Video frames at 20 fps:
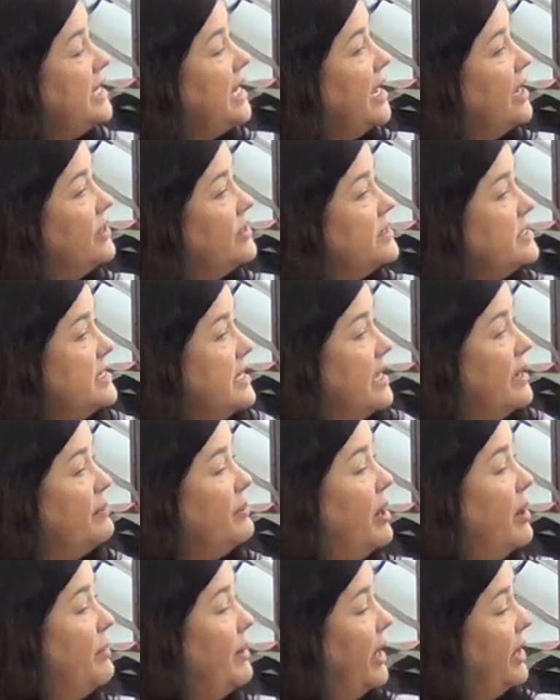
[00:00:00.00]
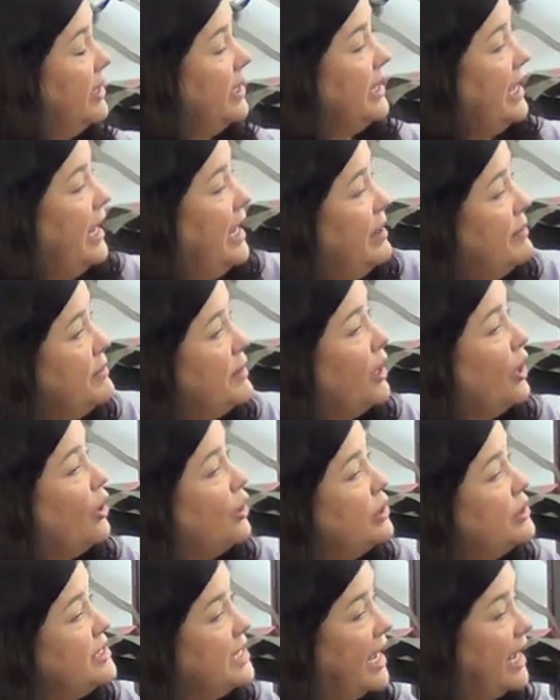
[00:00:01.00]
tells them about a game that
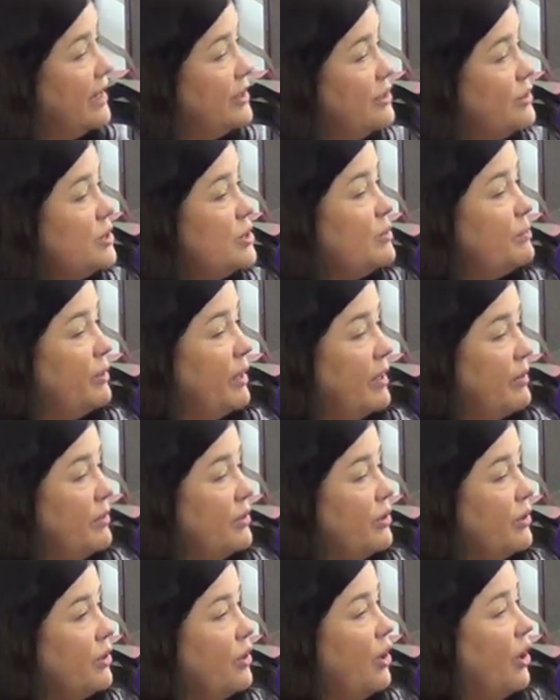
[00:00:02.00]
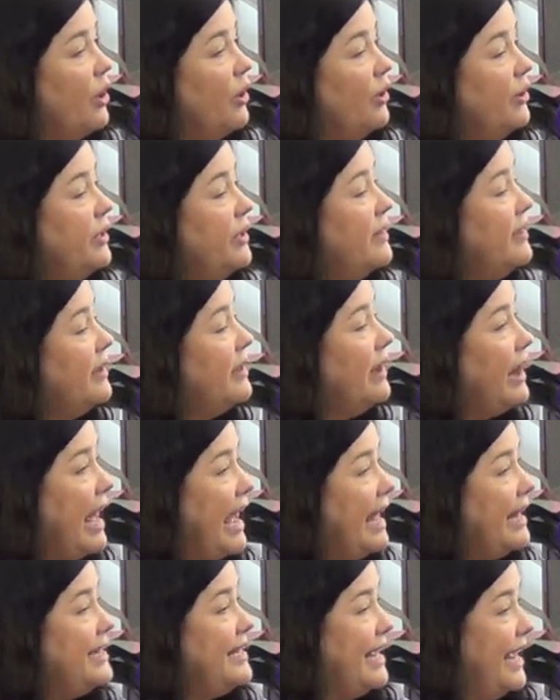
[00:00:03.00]
her dad used to play with her called the
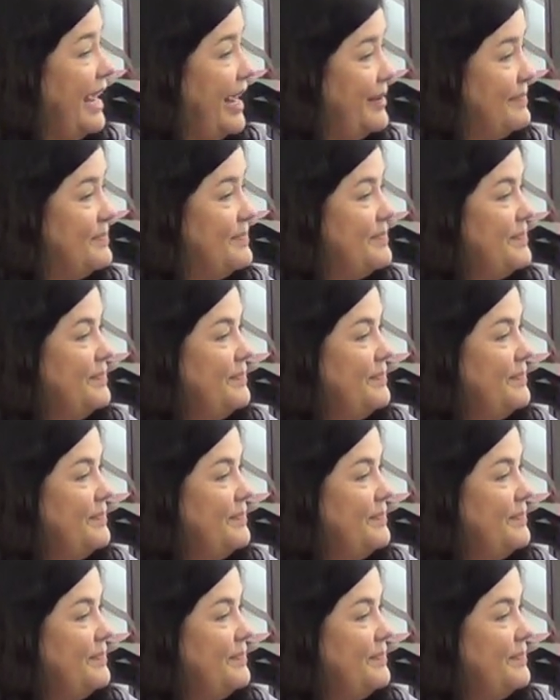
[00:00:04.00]
glad game